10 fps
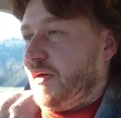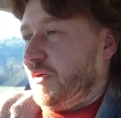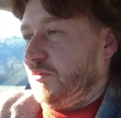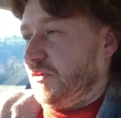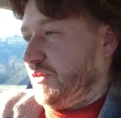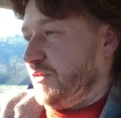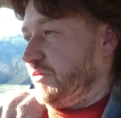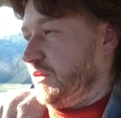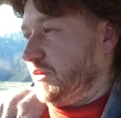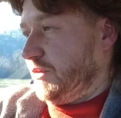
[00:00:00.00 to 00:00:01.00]
I will
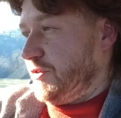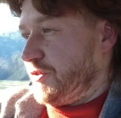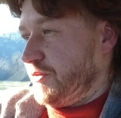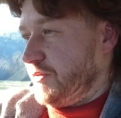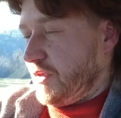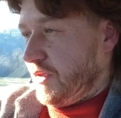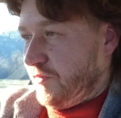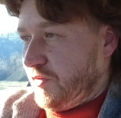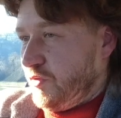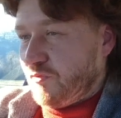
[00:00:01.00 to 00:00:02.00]
definitely shoot
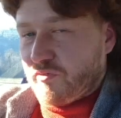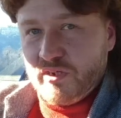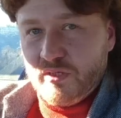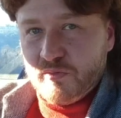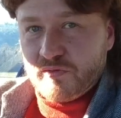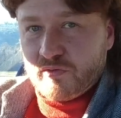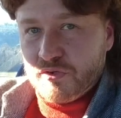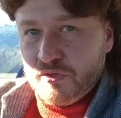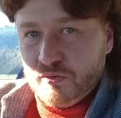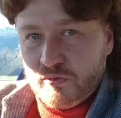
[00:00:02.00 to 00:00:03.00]
a few frames
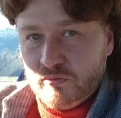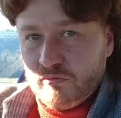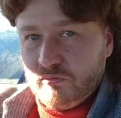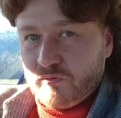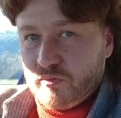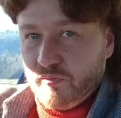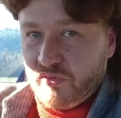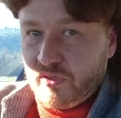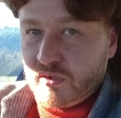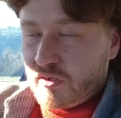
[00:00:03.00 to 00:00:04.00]
for you
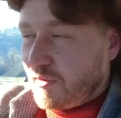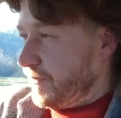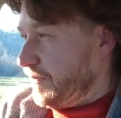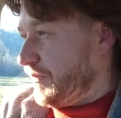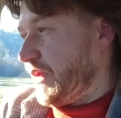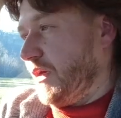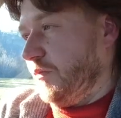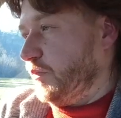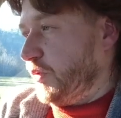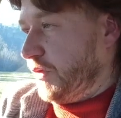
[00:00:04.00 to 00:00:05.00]
from there
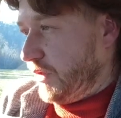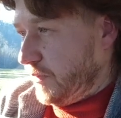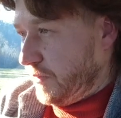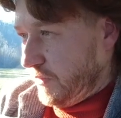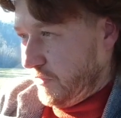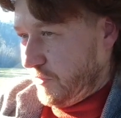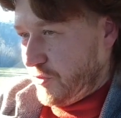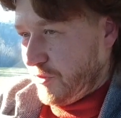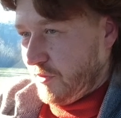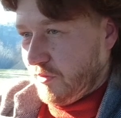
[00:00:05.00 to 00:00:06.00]
and put it up on
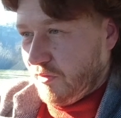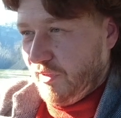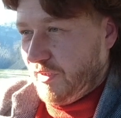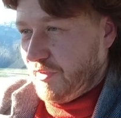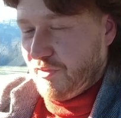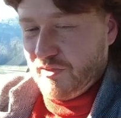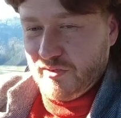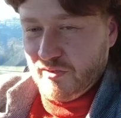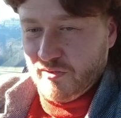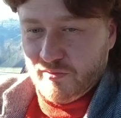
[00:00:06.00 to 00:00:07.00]
the channel
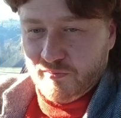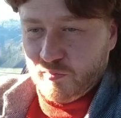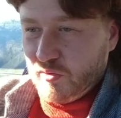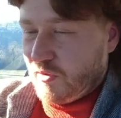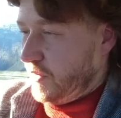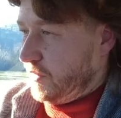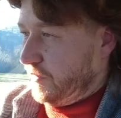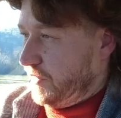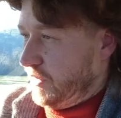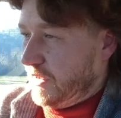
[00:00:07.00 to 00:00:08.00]
as part
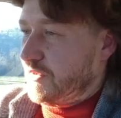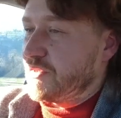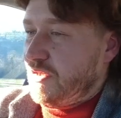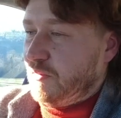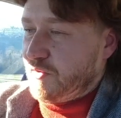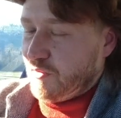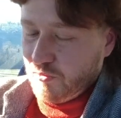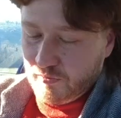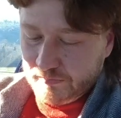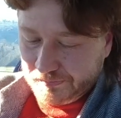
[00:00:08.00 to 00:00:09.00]
of the next
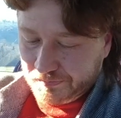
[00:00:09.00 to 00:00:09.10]
episode.